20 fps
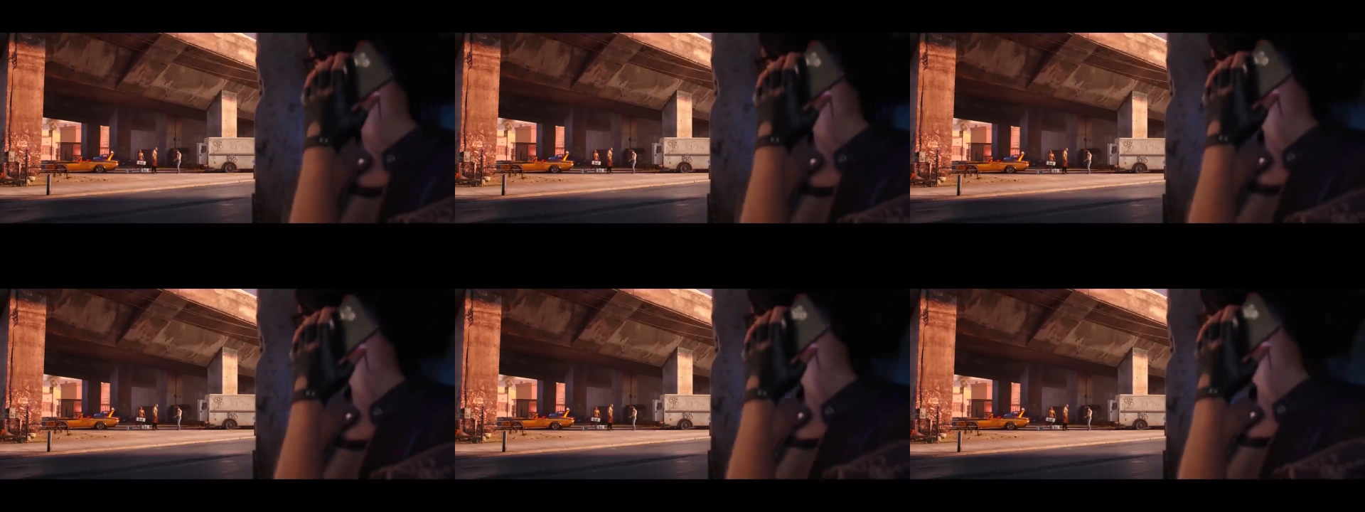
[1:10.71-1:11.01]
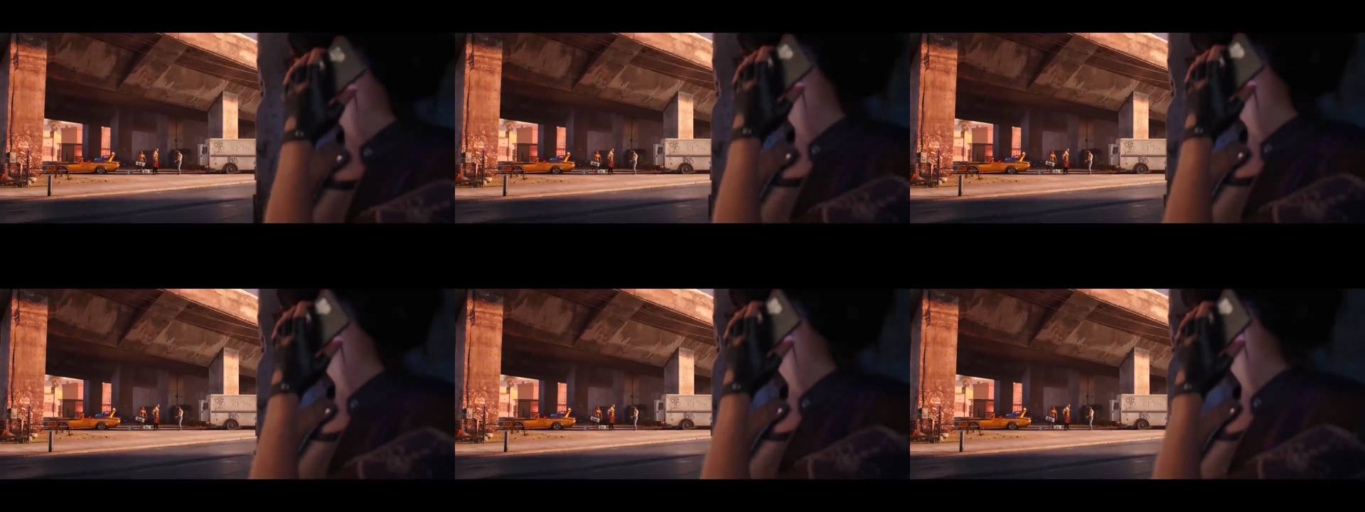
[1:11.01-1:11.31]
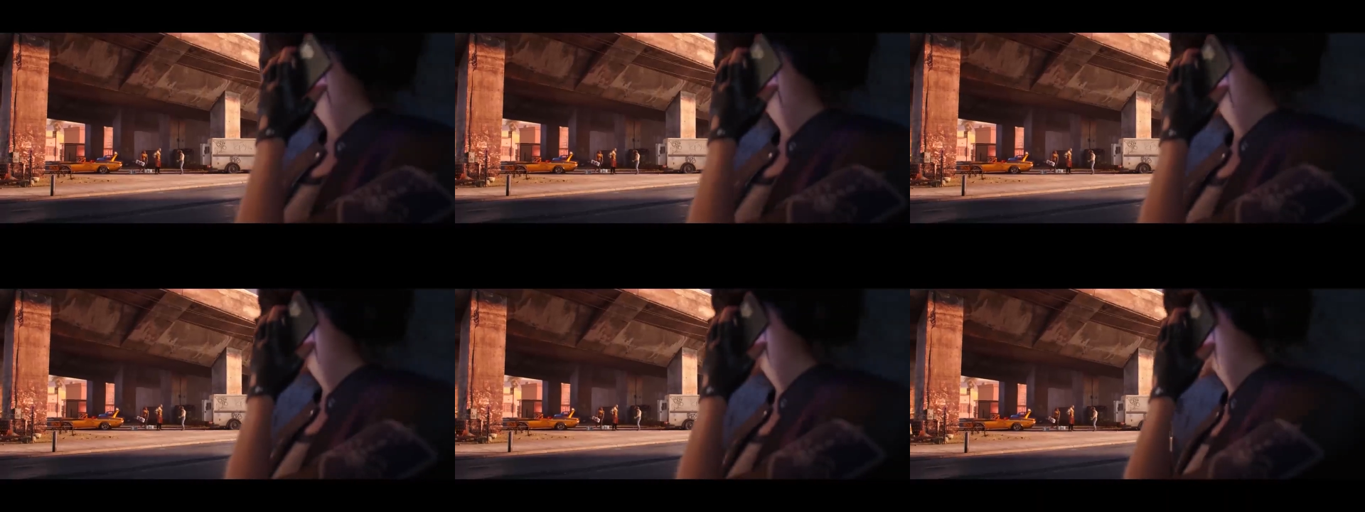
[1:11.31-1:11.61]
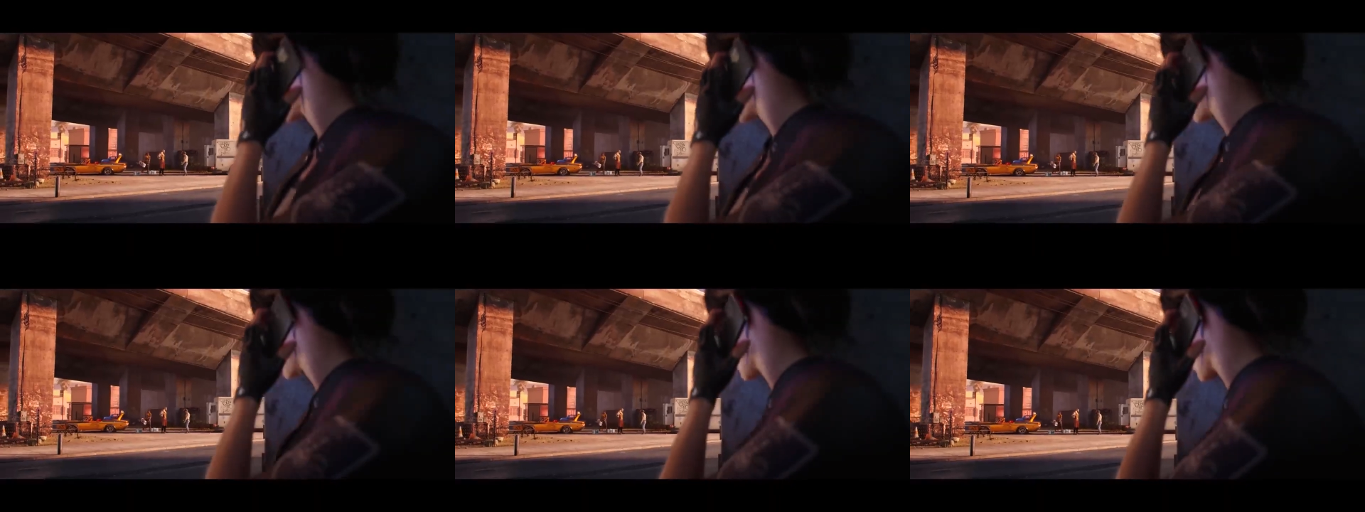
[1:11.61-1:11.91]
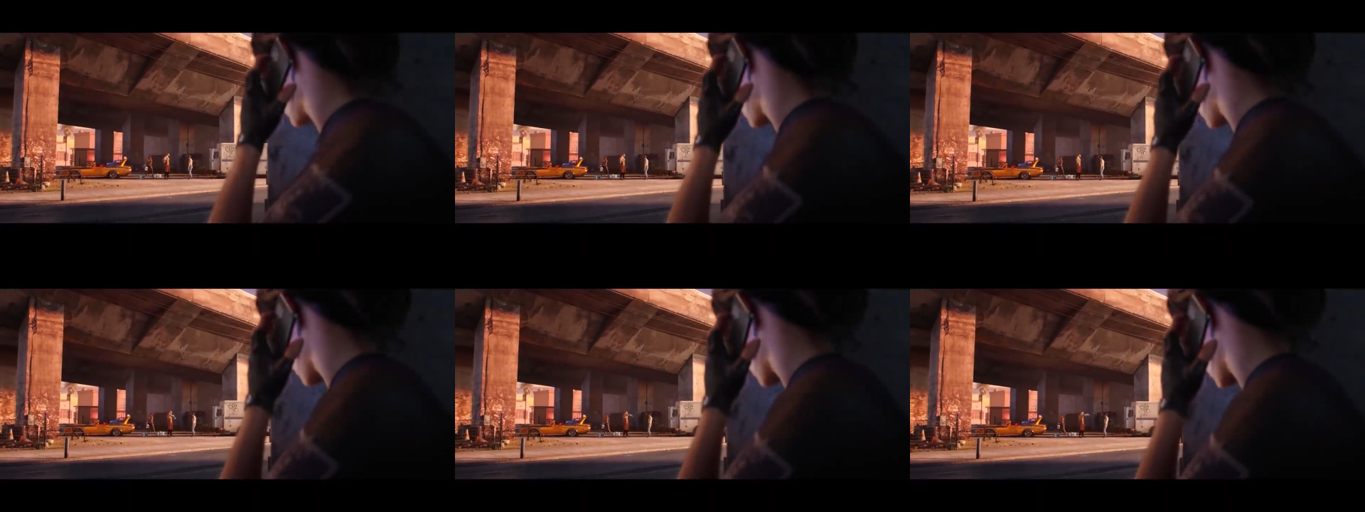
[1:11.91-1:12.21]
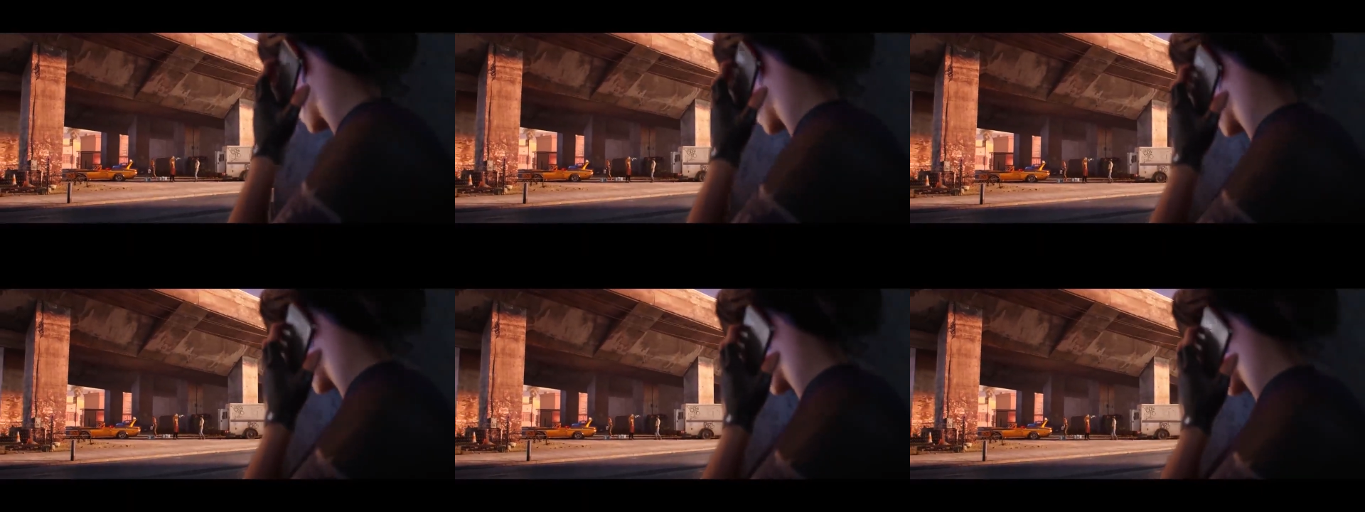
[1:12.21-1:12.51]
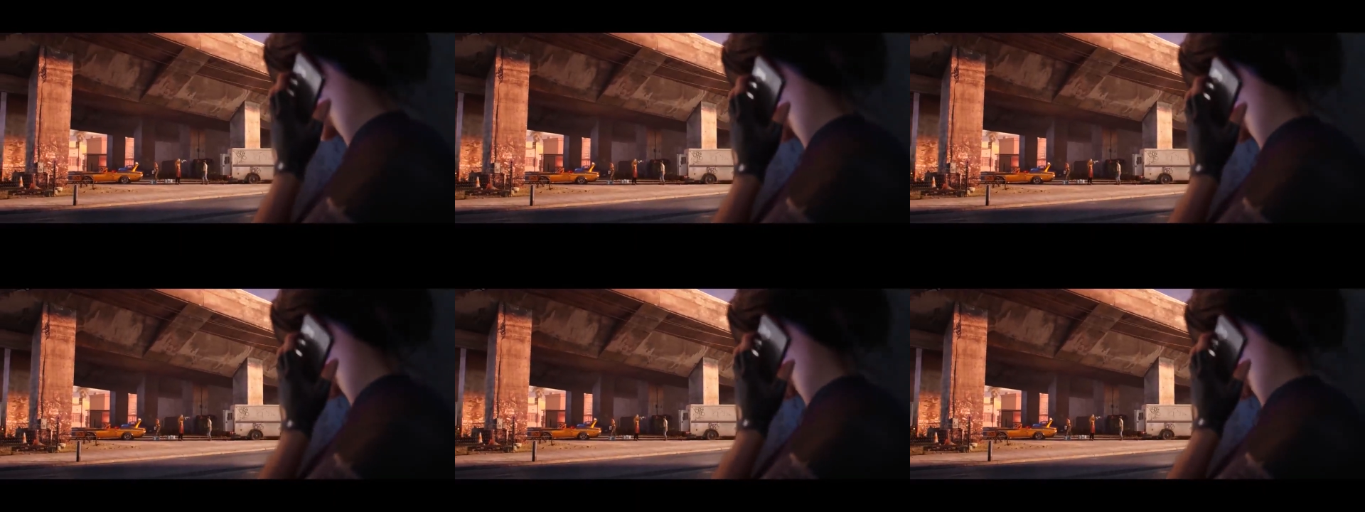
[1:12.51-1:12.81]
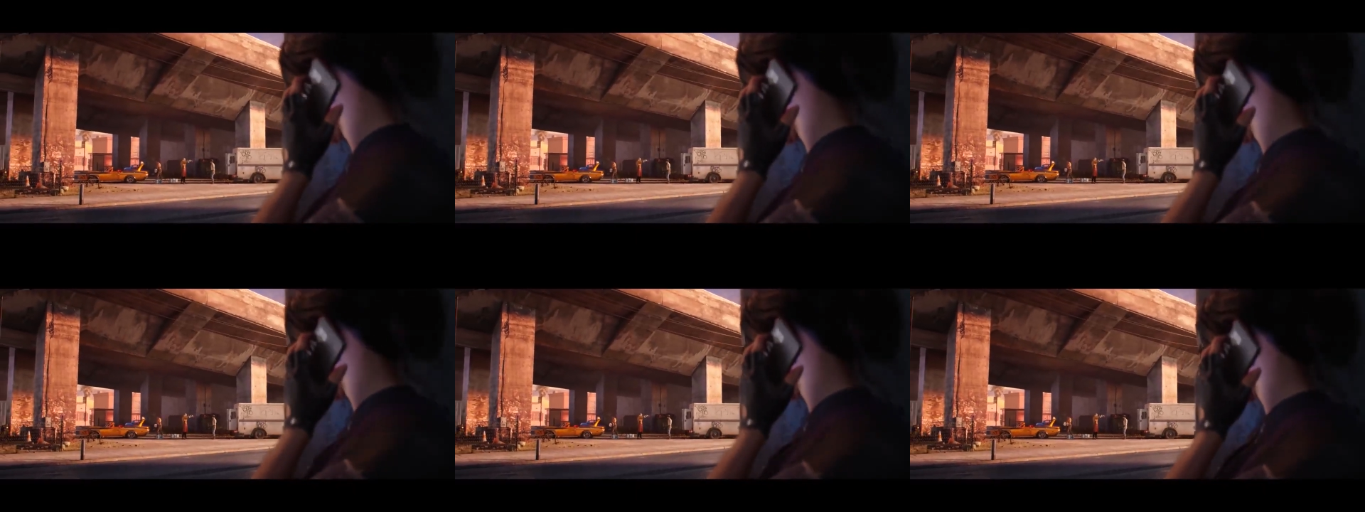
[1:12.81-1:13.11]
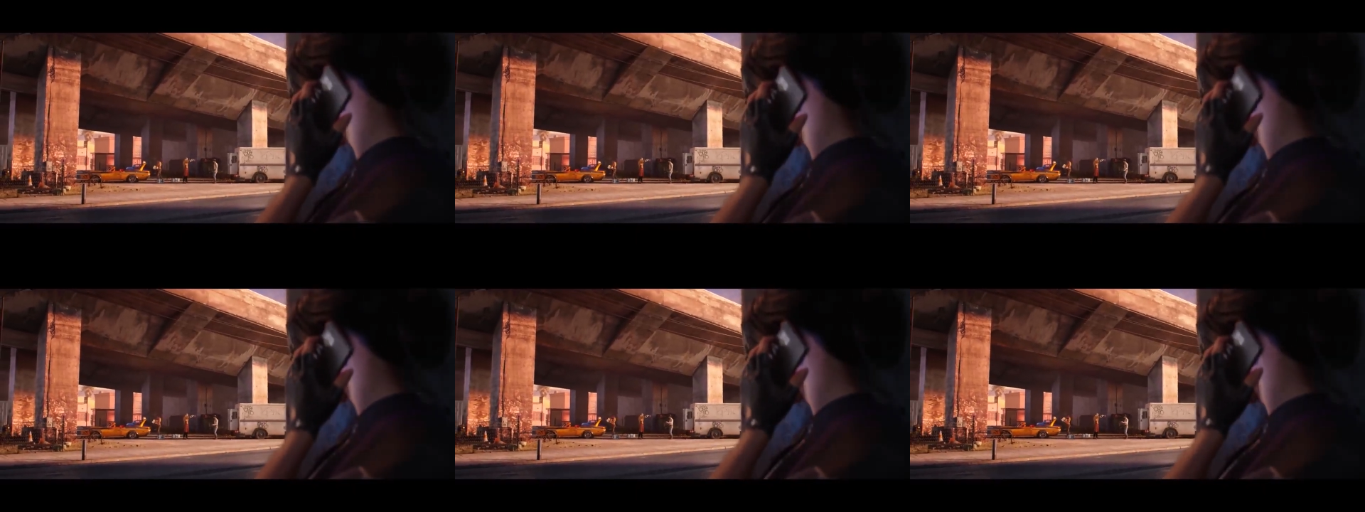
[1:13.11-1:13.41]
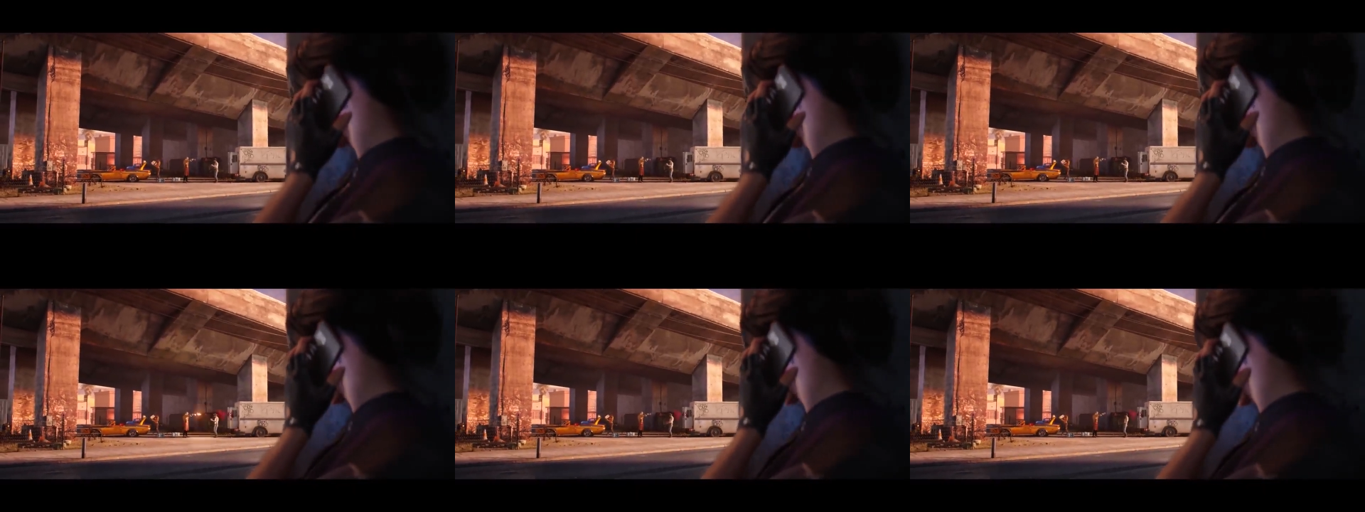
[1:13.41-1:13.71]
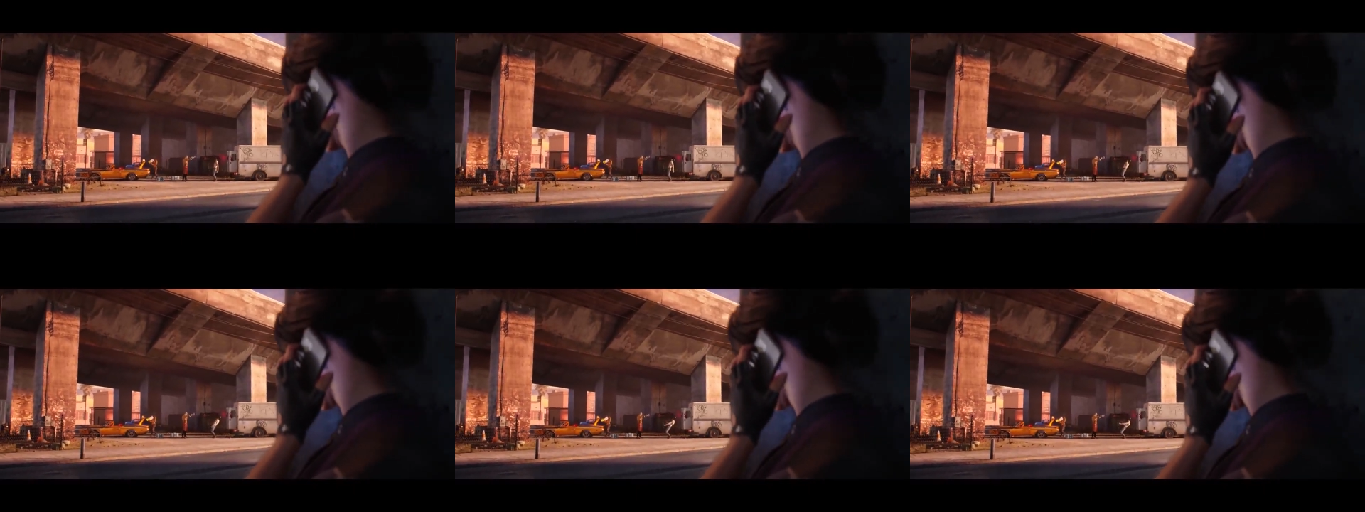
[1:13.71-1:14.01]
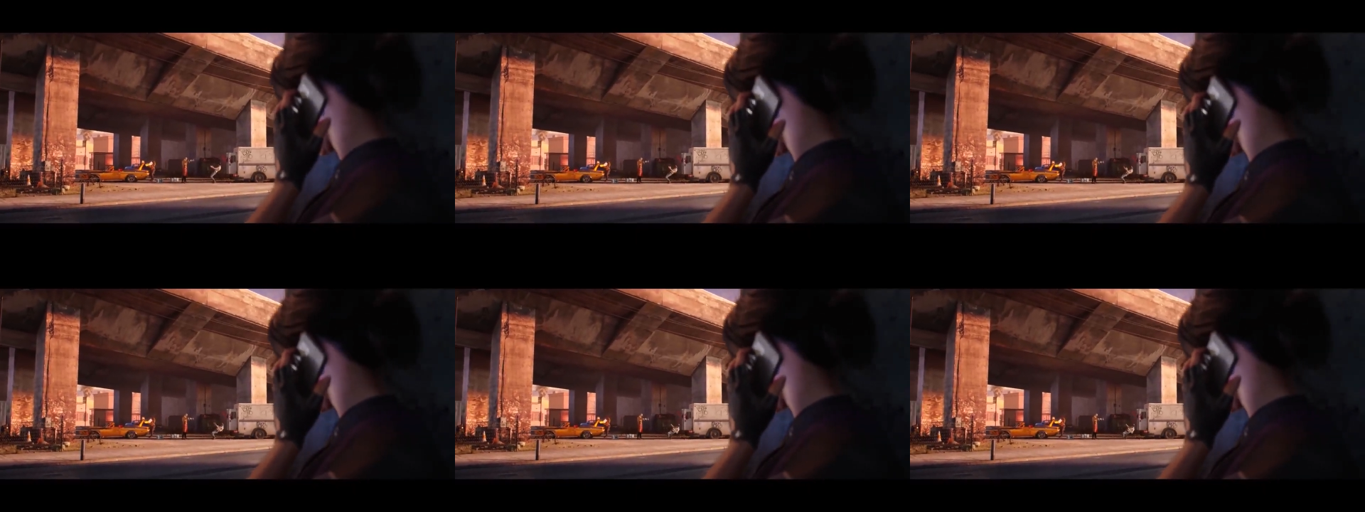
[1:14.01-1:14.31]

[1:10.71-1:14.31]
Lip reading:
No face is visible, so there are no lips to read.